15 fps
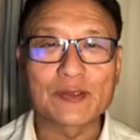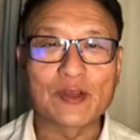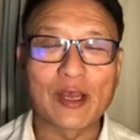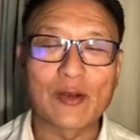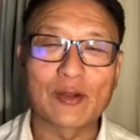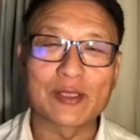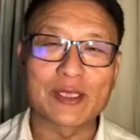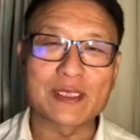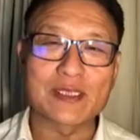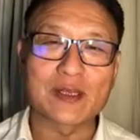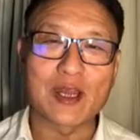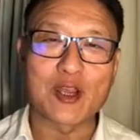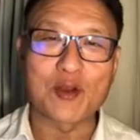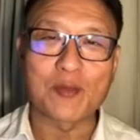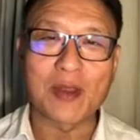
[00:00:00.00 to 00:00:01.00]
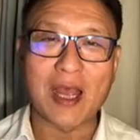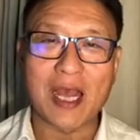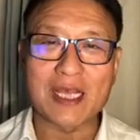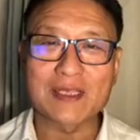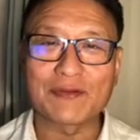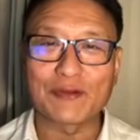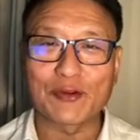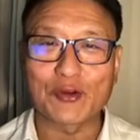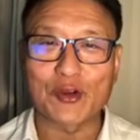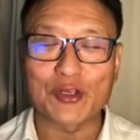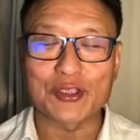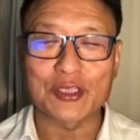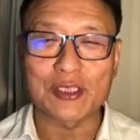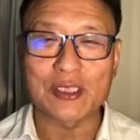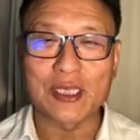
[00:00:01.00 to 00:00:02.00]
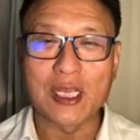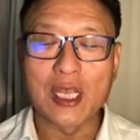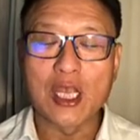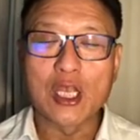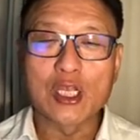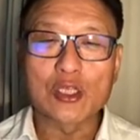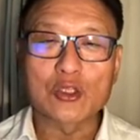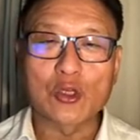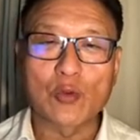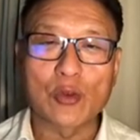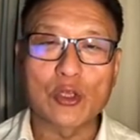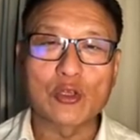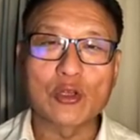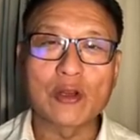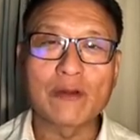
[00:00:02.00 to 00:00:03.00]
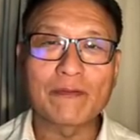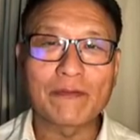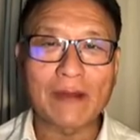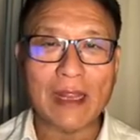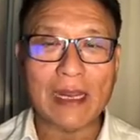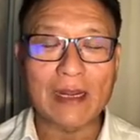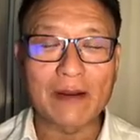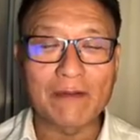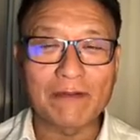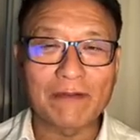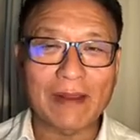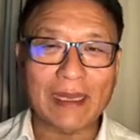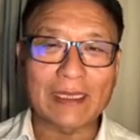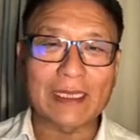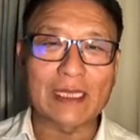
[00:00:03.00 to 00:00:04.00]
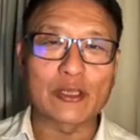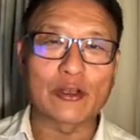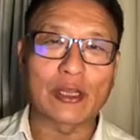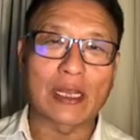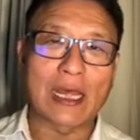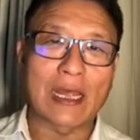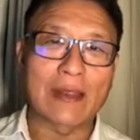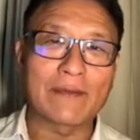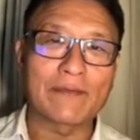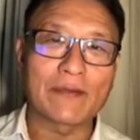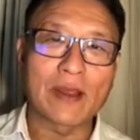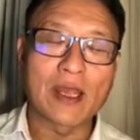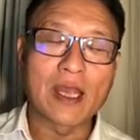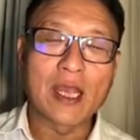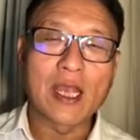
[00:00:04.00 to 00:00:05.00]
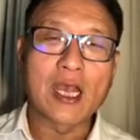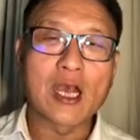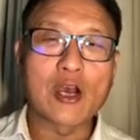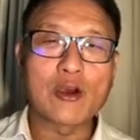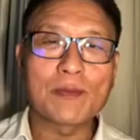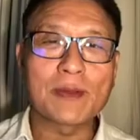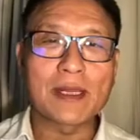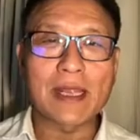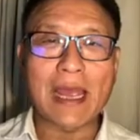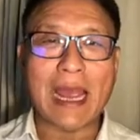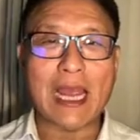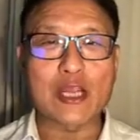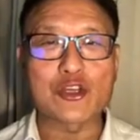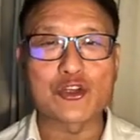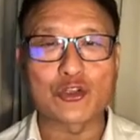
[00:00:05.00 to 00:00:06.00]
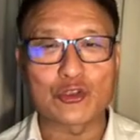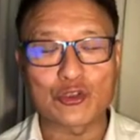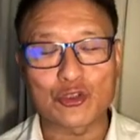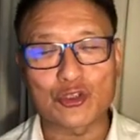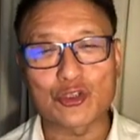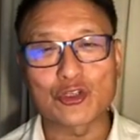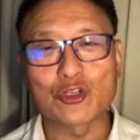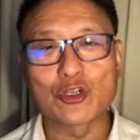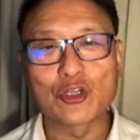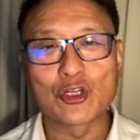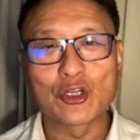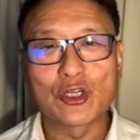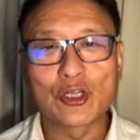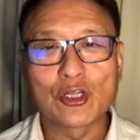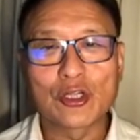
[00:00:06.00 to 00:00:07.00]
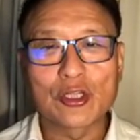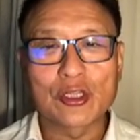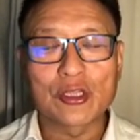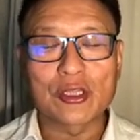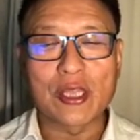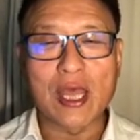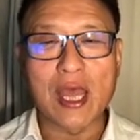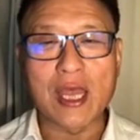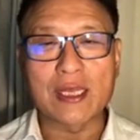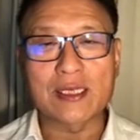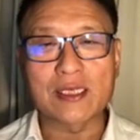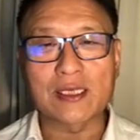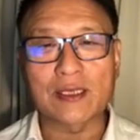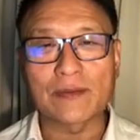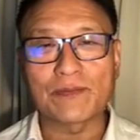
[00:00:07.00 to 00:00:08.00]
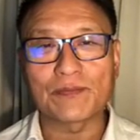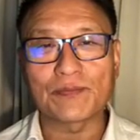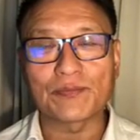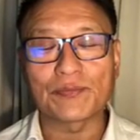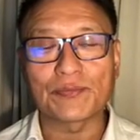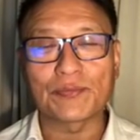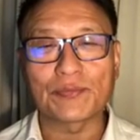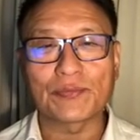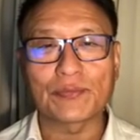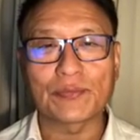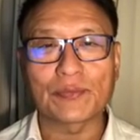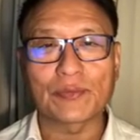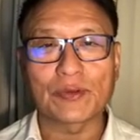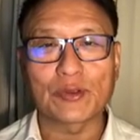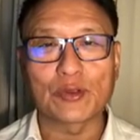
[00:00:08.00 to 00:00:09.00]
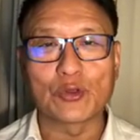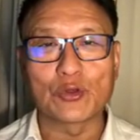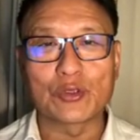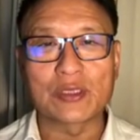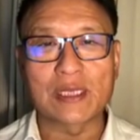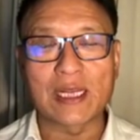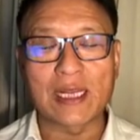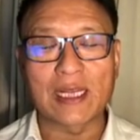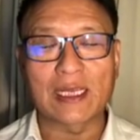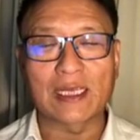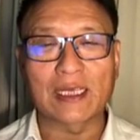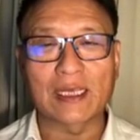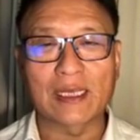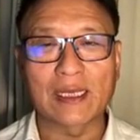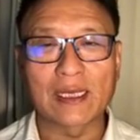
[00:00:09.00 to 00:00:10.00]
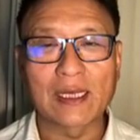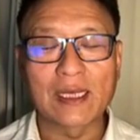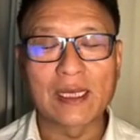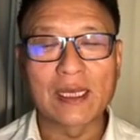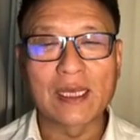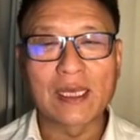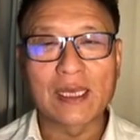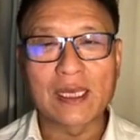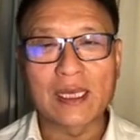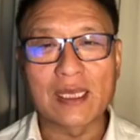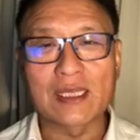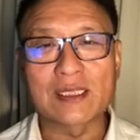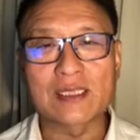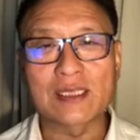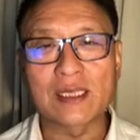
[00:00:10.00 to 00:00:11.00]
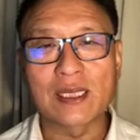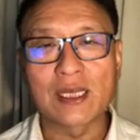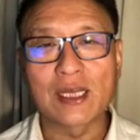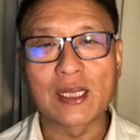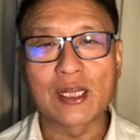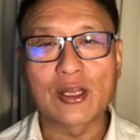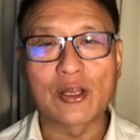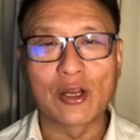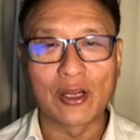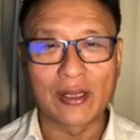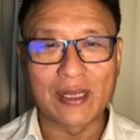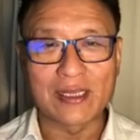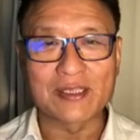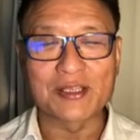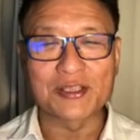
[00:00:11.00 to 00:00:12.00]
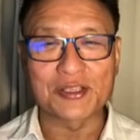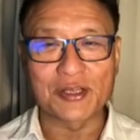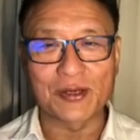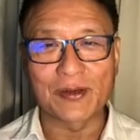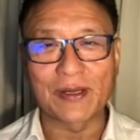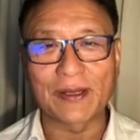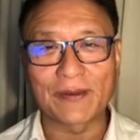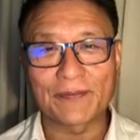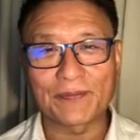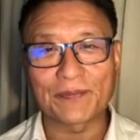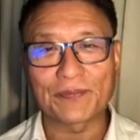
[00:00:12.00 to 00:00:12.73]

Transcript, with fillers: So I will just randomly ask you questions. So when you reflect, reflect in your life, how many actions that you take, it's not necessary.